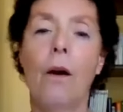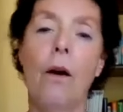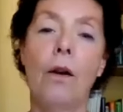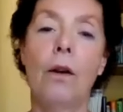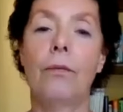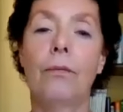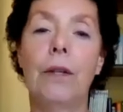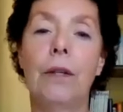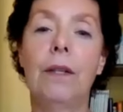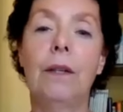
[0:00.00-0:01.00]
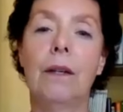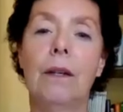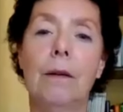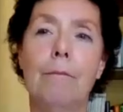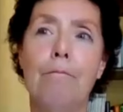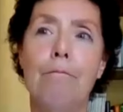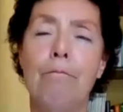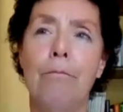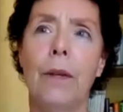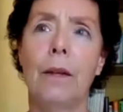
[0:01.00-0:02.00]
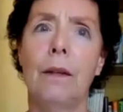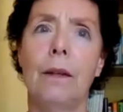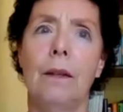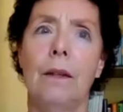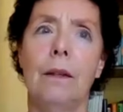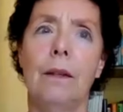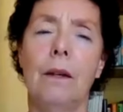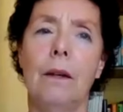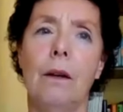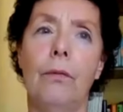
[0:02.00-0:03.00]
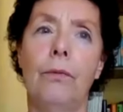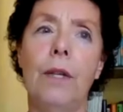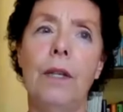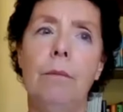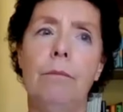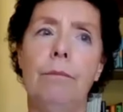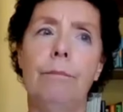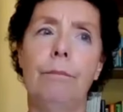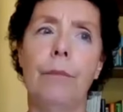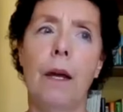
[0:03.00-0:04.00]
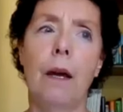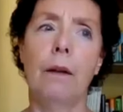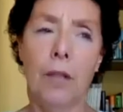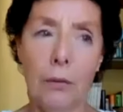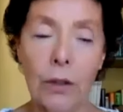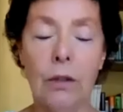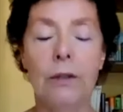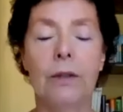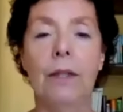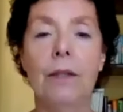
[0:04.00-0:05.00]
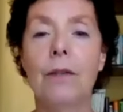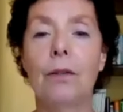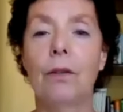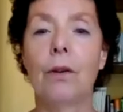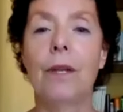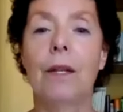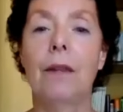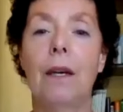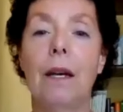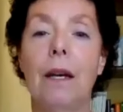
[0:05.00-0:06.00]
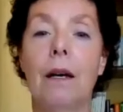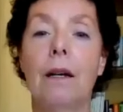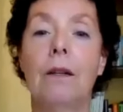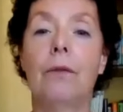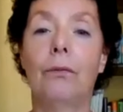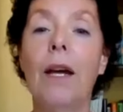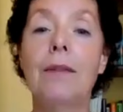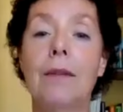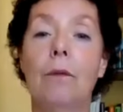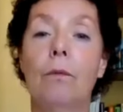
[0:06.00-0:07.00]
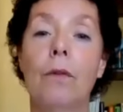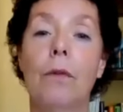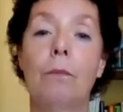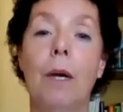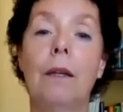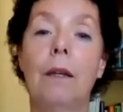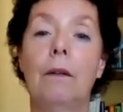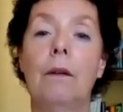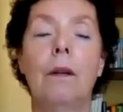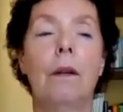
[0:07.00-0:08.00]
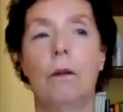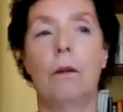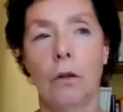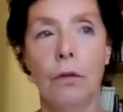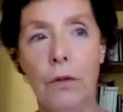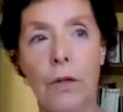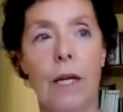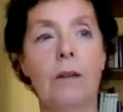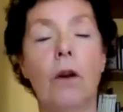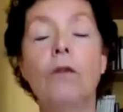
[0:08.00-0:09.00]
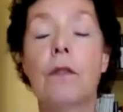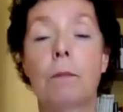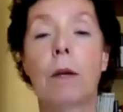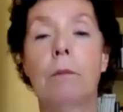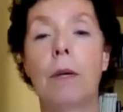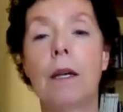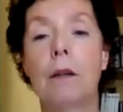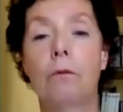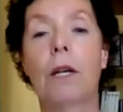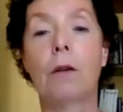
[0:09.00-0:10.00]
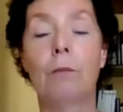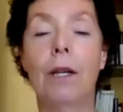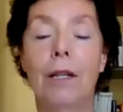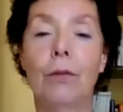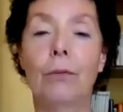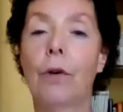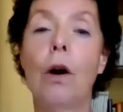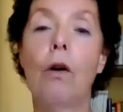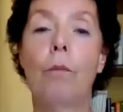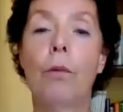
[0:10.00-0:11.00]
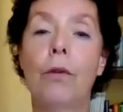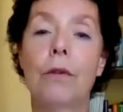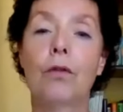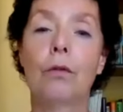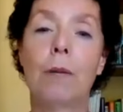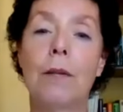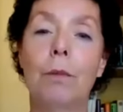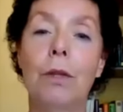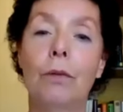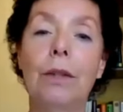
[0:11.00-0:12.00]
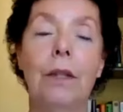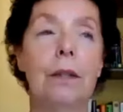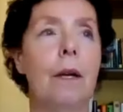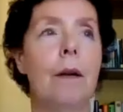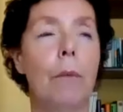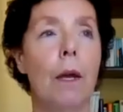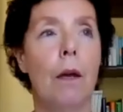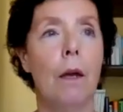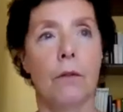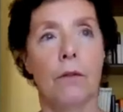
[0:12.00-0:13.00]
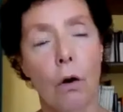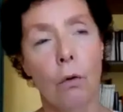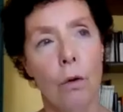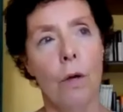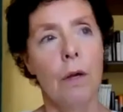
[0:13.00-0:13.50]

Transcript: all of the um, of the difficulties, you know, that they are facing with making not only the diagnosis but making a recommendation for how a person should best be treated. So,